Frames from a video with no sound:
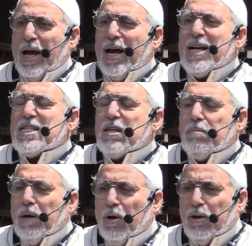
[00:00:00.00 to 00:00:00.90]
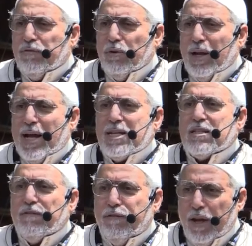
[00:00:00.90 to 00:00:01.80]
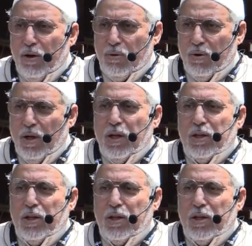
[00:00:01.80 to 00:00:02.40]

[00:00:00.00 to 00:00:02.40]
as Pharaoh.